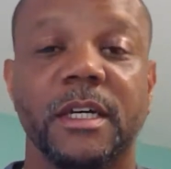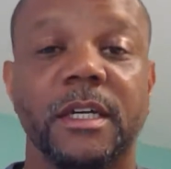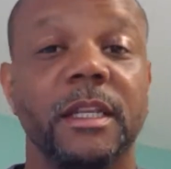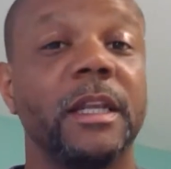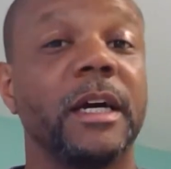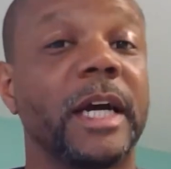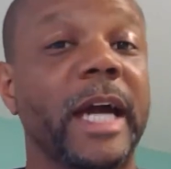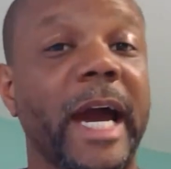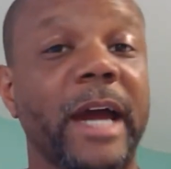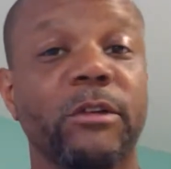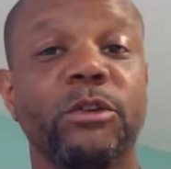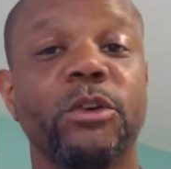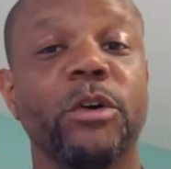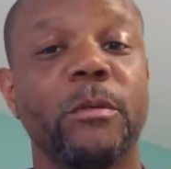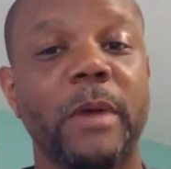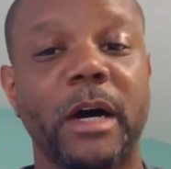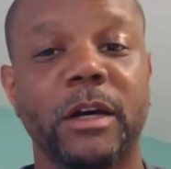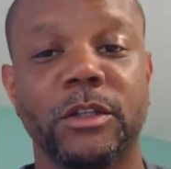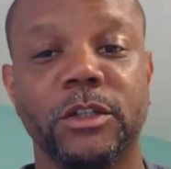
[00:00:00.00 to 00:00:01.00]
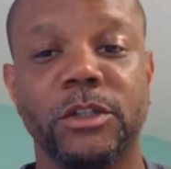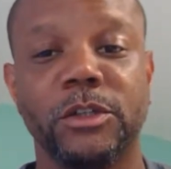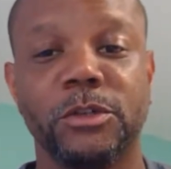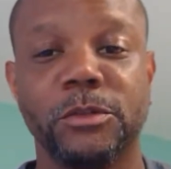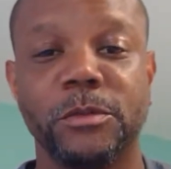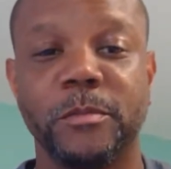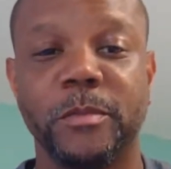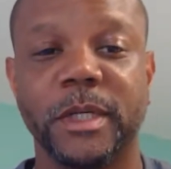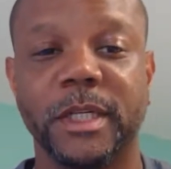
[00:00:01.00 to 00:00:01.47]
Look, I don't know about
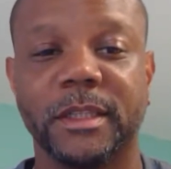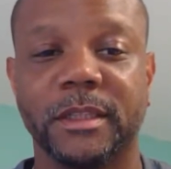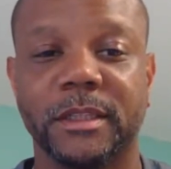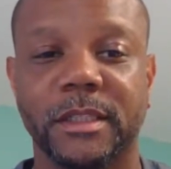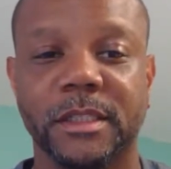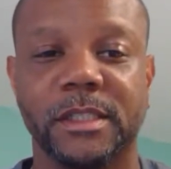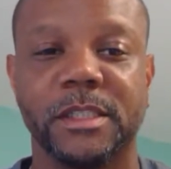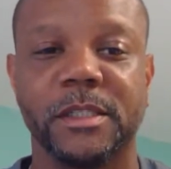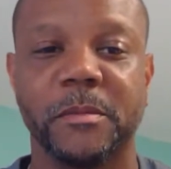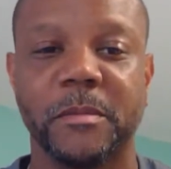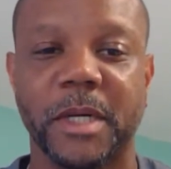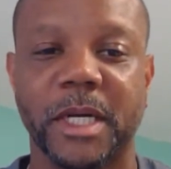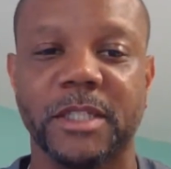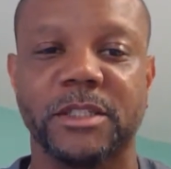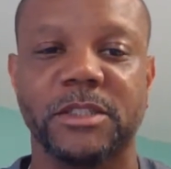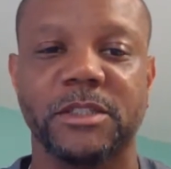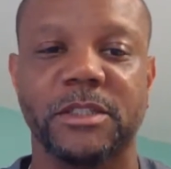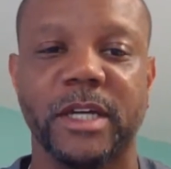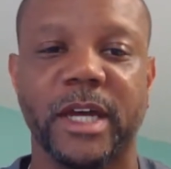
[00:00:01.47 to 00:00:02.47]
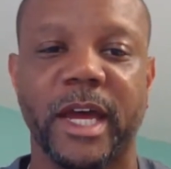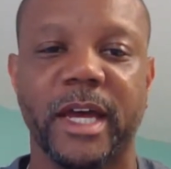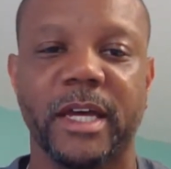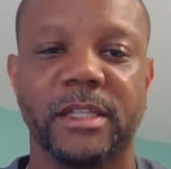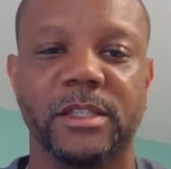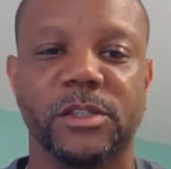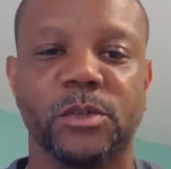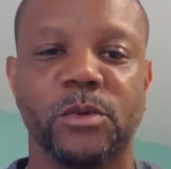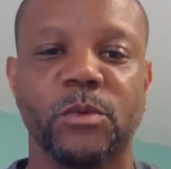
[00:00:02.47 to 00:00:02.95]
you, but this semester
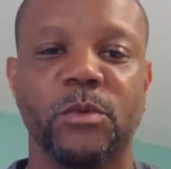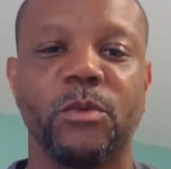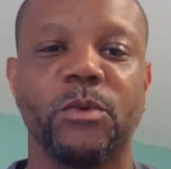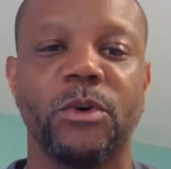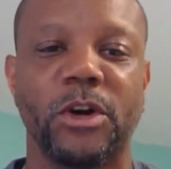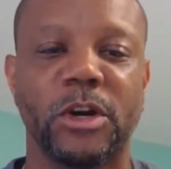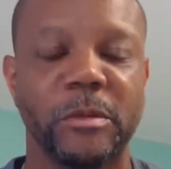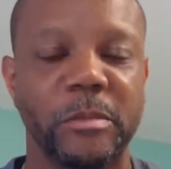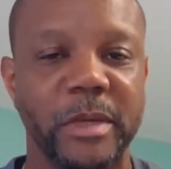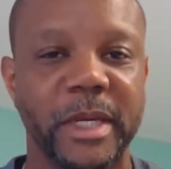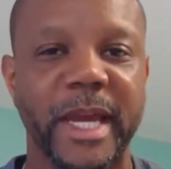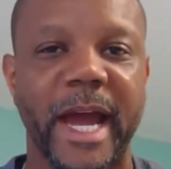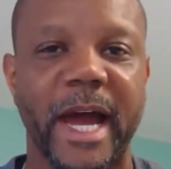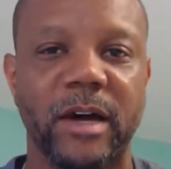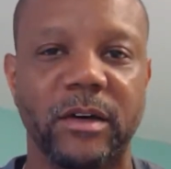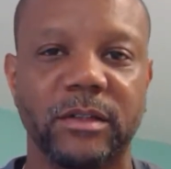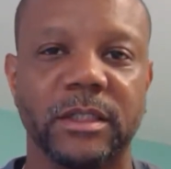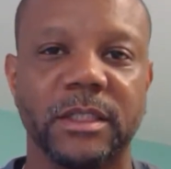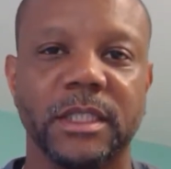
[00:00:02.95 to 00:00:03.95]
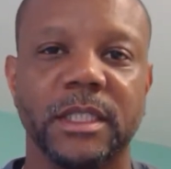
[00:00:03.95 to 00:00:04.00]
has worn me out.